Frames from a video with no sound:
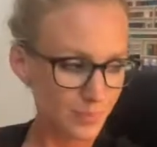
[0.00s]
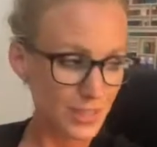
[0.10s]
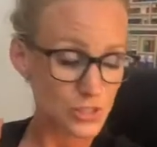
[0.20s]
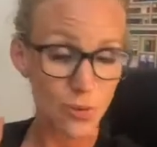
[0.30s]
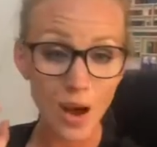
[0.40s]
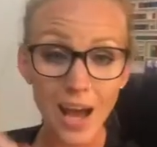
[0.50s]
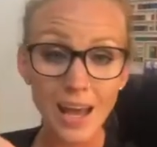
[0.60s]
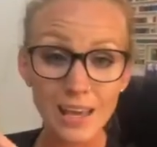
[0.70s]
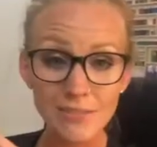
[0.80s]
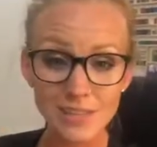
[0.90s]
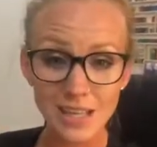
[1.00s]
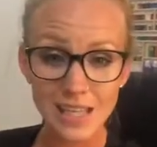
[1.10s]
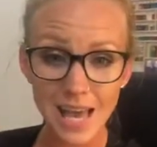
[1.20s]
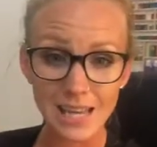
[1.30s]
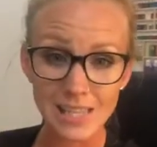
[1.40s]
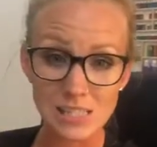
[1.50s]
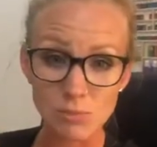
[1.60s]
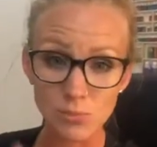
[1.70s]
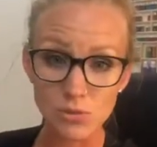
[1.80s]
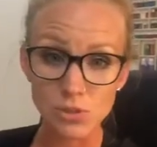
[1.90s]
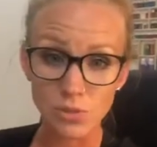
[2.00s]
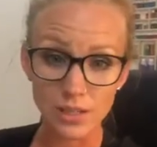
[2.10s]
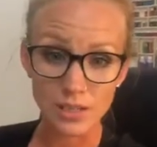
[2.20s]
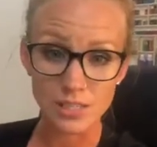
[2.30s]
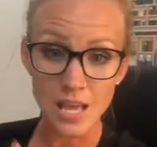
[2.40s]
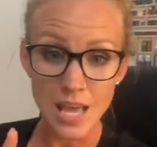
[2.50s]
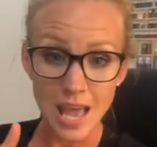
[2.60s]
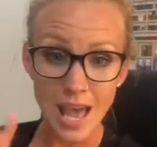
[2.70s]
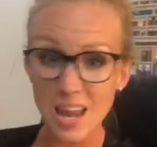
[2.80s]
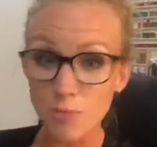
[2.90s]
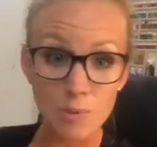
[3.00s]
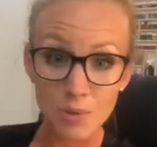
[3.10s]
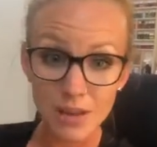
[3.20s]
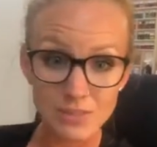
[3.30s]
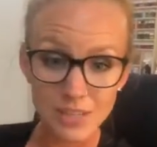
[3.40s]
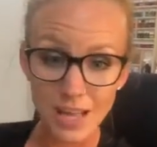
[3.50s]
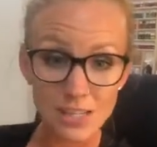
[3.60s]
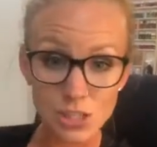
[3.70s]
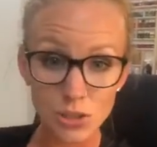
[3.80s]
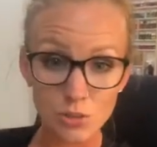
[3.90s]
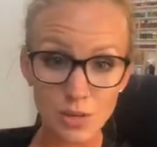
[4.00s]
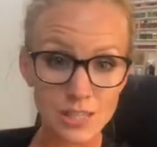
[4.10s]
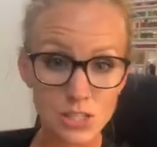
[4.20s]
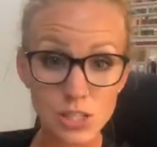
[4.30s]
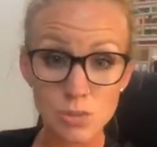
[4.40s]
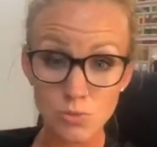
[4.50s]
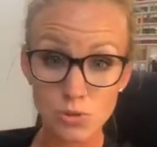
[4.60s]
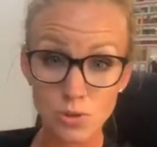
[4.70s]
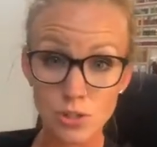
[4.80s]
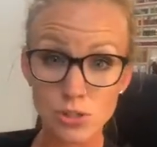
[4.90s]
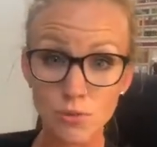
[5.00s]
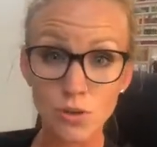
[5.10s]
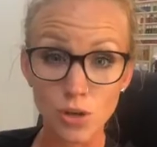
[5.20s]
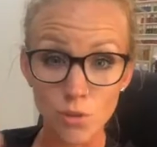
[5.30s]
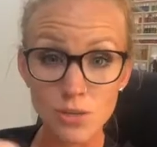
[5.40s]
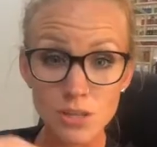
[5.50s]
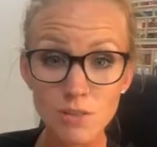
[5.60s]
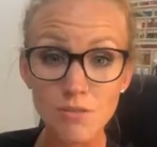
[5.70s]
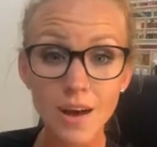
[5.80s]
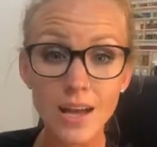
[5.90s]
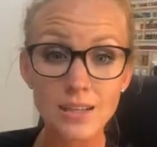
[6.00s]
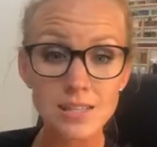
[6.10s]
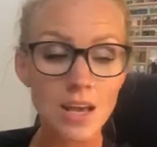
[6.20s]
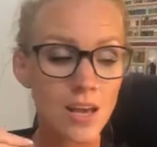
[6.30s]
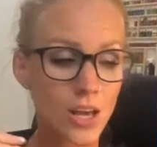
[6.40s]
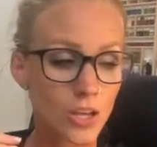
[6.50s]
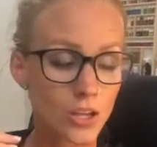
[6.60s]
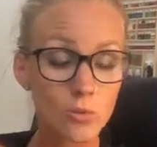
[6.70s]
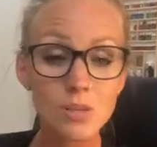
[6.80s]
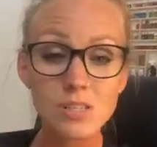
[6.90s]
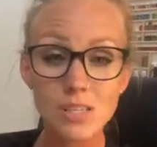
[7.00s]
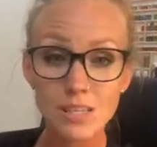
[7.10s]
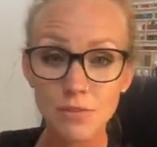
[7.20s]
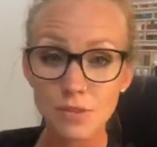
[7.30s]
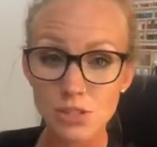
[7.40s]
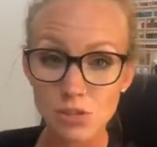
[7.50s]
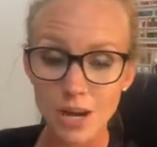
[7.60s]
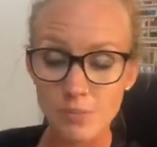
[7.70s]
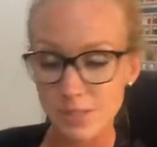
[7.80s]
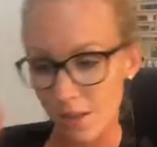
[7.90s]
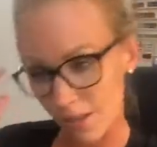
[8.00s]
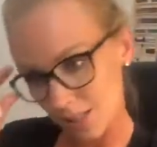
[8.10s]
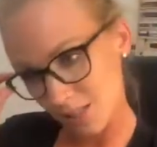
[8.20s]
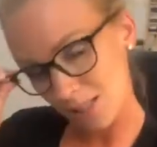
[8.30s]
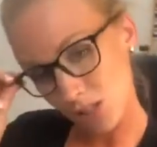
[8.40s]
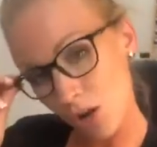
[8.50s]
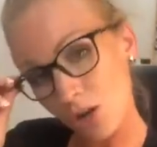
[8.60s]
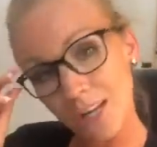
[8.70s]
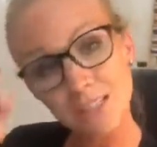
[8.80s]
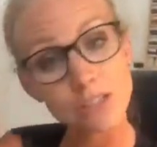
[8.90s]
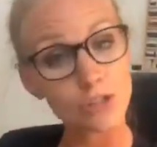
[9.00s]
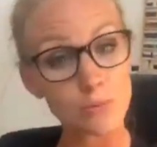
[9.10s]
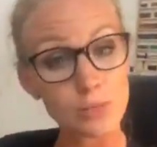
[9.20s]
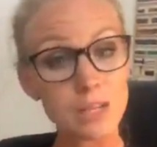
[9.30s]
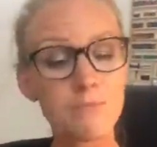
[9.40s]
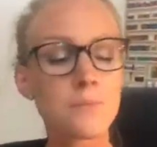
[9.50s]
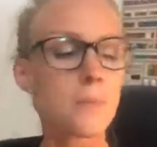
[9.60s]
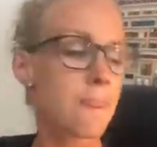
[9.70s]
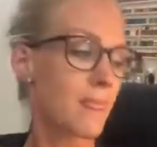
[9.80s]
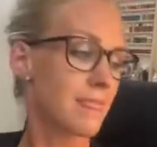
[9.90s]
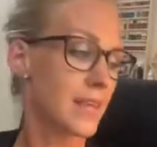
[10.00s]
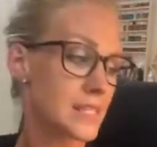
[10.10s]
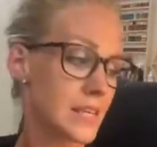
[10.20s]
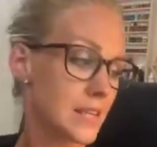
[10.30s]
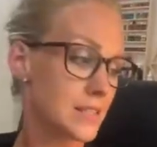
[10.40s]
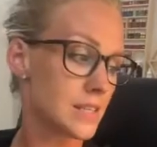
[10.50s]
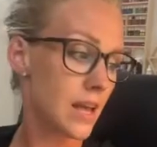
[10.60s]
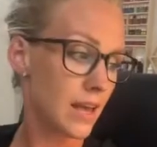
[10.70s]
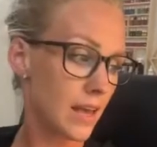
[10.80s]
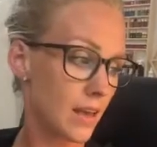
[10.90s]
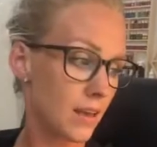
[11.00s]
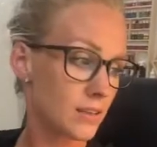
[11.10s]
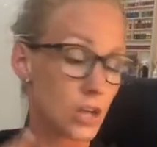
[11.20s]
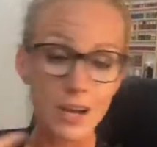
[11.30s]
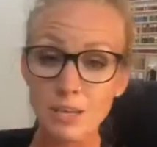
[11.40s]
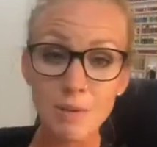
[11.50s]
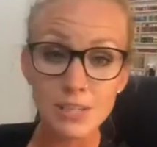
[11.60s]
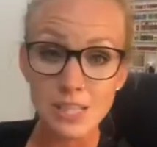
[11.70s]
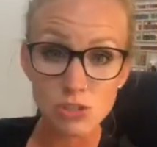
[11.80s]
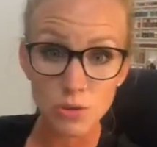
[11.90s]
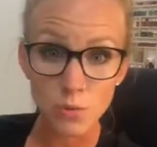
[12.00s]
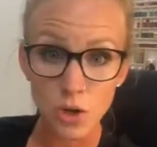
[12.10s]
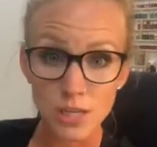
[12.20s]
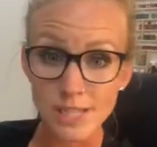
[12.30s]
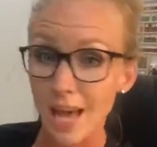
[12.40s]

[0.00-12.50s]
So I have done that in Spruced Oilers, and other people have done that too into Spruced Oilers. So if you go into the files, you will see different scripts. Now this is a starter kit description. This is a talking about essential rewards.